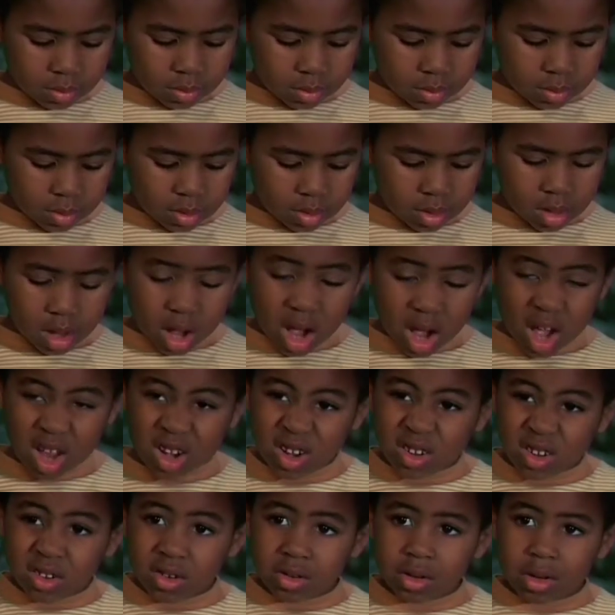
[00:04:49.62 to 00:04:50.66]
I
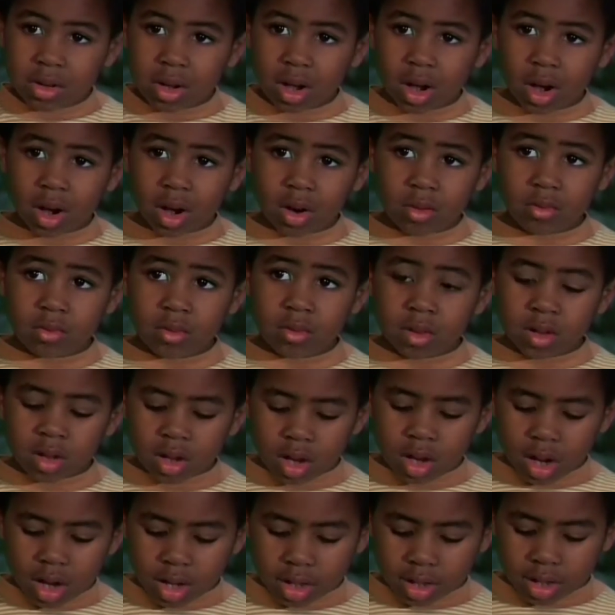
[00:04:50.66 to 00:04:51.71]
don't know.
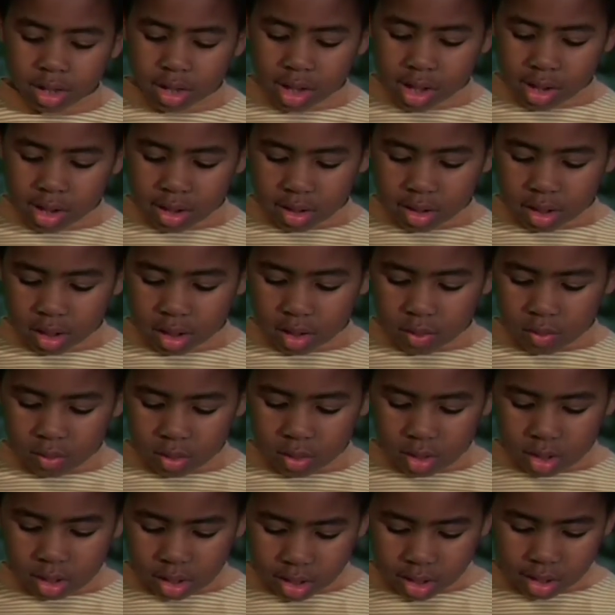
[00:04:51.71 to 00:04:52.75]
I guess they
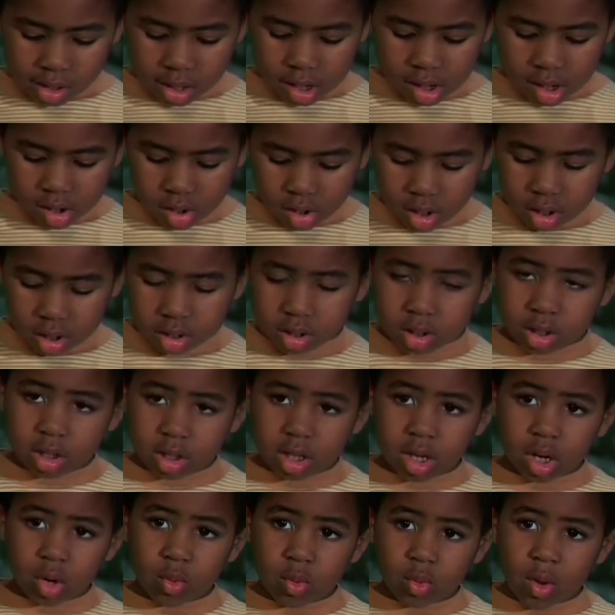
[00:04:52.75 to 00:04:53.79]
went to see
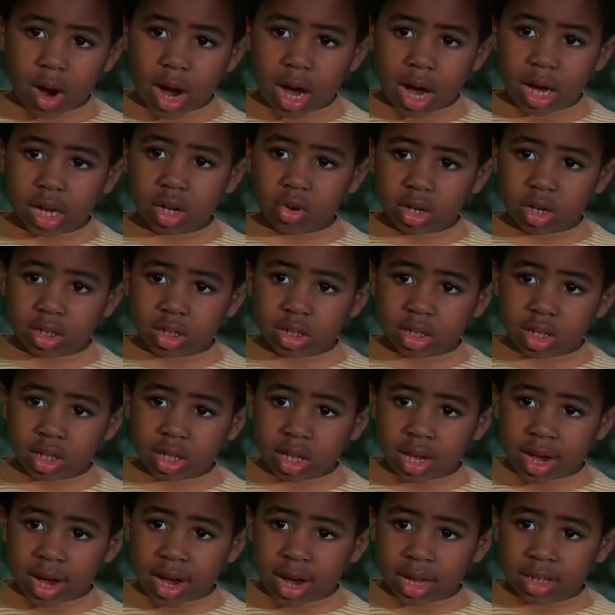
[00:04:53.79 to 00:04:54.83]
J Wagner and
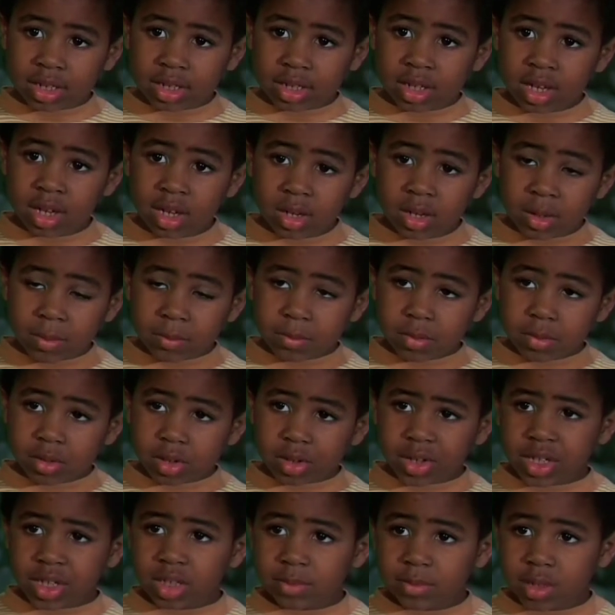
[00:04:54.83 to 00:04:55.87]
Dad's
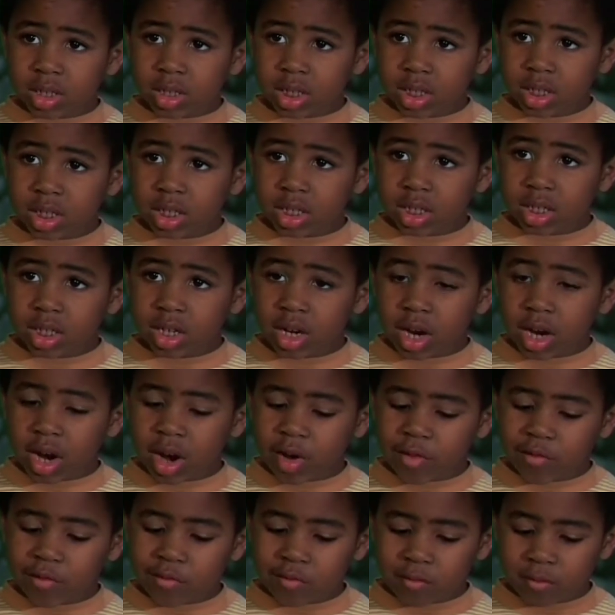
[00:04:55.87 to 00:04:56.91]
policeman
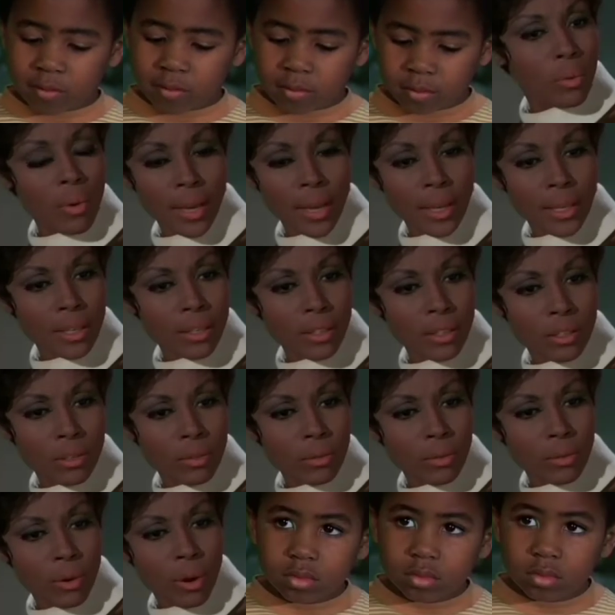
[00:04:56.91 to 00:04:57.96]
stuff. Well, why didn't
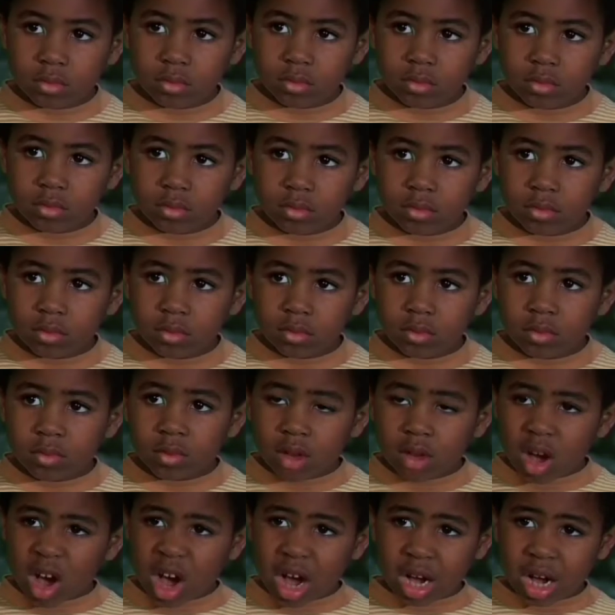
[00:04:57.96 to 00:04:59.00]
you go with them?
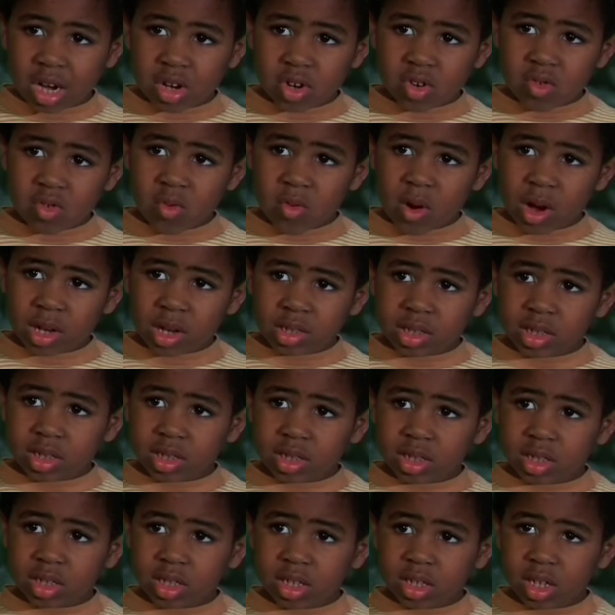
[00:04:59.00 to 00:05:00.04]
Ah, uh, who wants
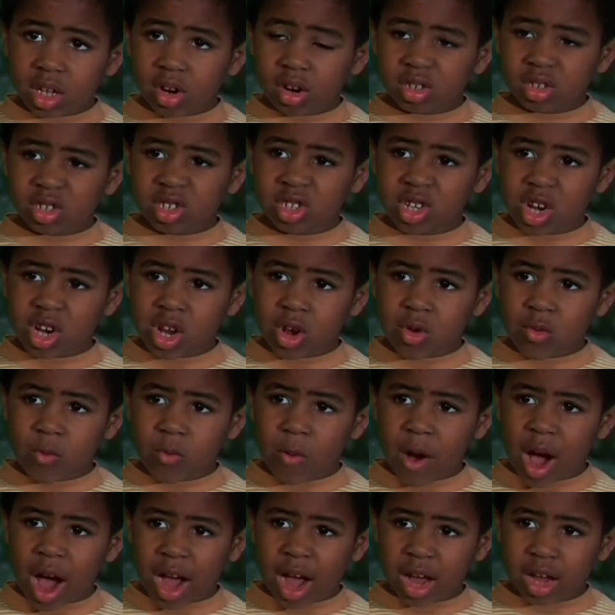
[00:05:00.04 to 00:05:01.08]
to see J
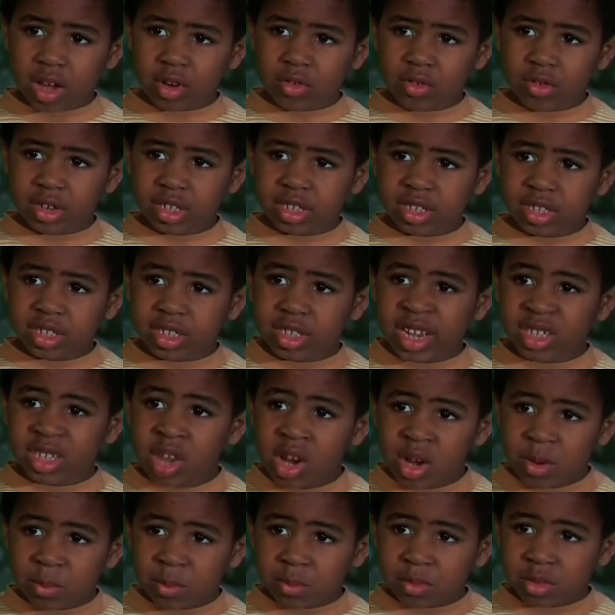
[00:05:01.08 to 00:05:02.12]
Wagner and
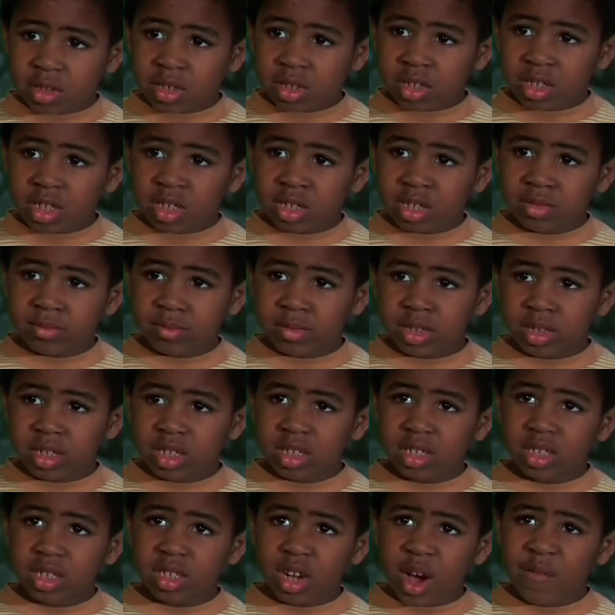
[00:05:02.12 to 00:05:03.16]
Dad's policeman
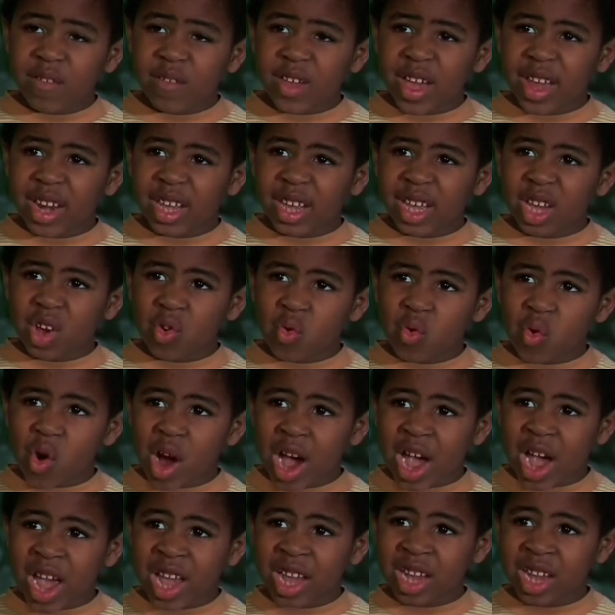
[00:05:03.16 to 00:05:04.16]
stuff anyway?